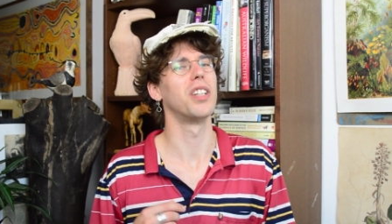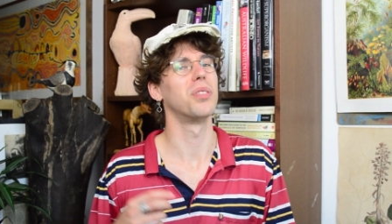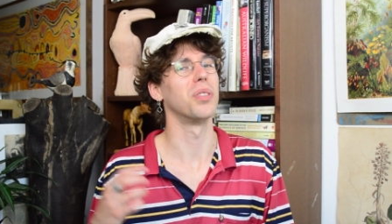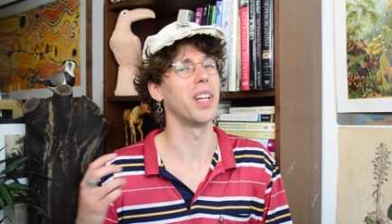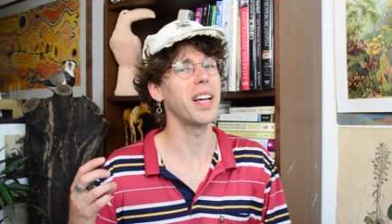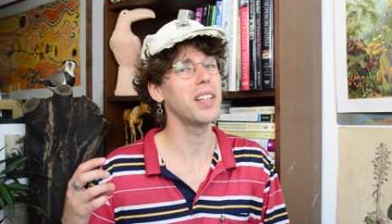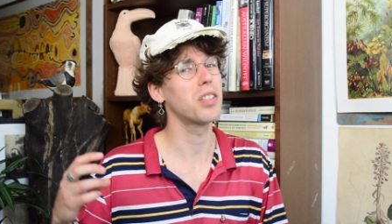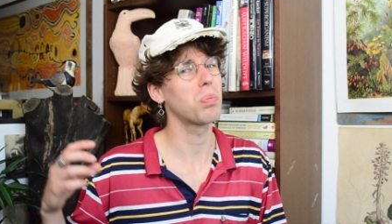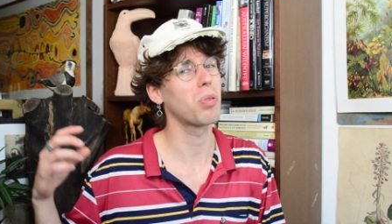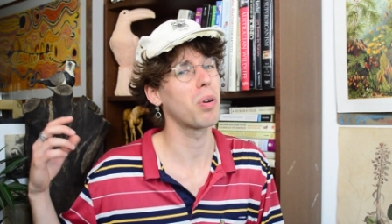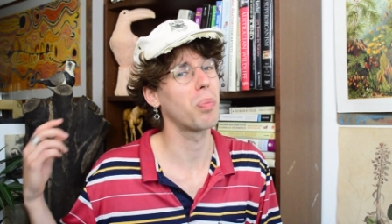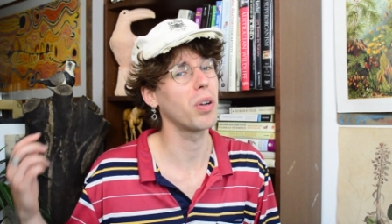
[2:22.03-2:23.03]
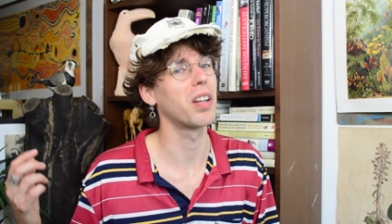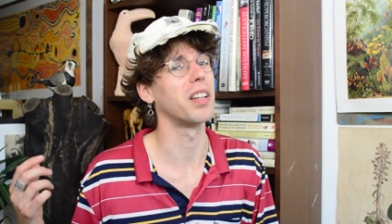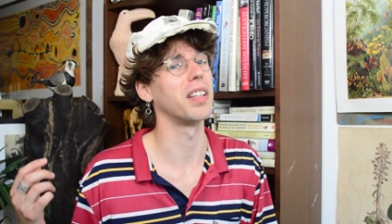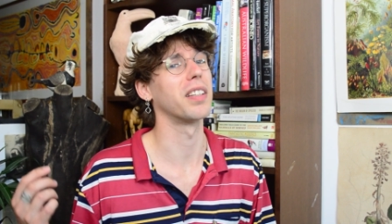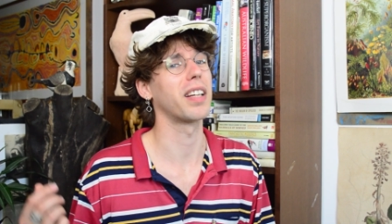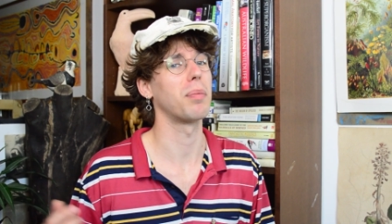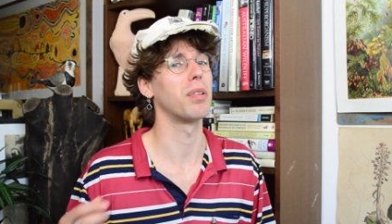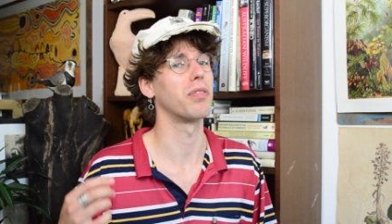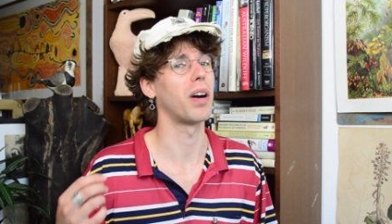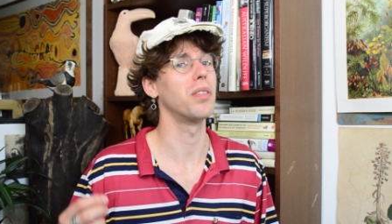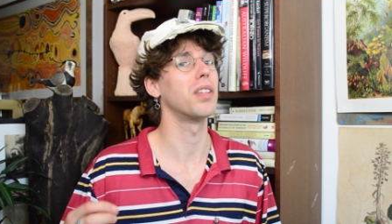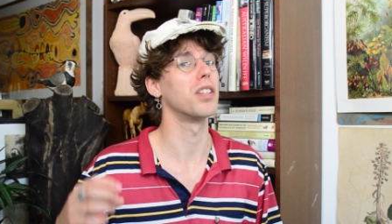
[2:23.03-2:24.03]
Today, sporopollenin can be
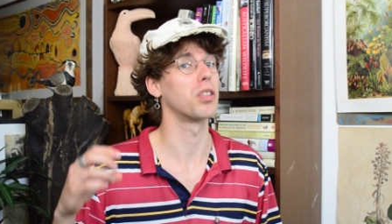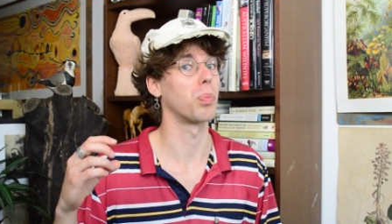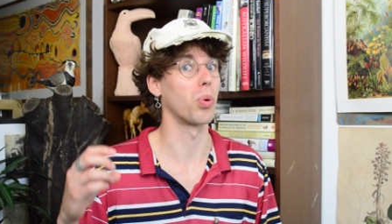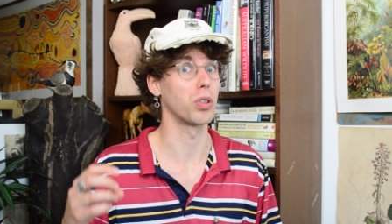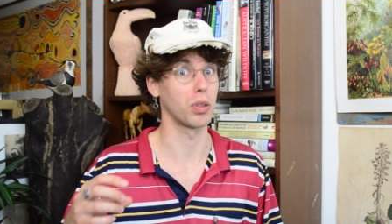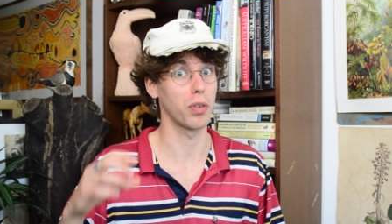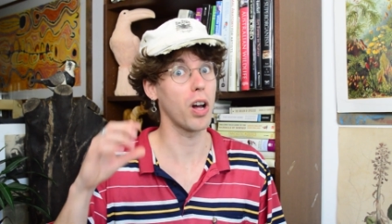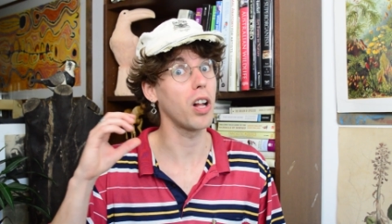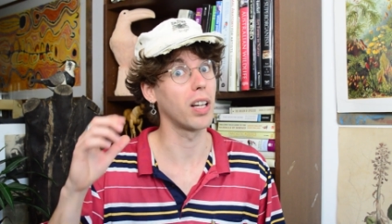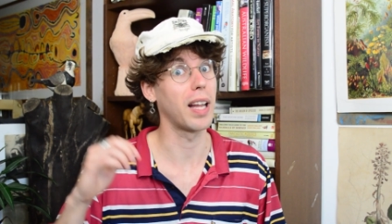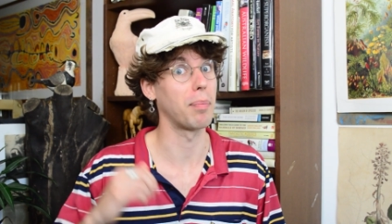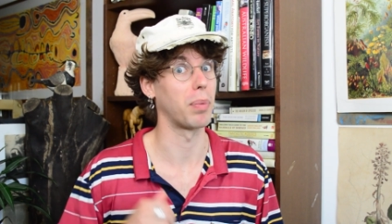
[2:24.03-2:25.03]
found in the spores of all land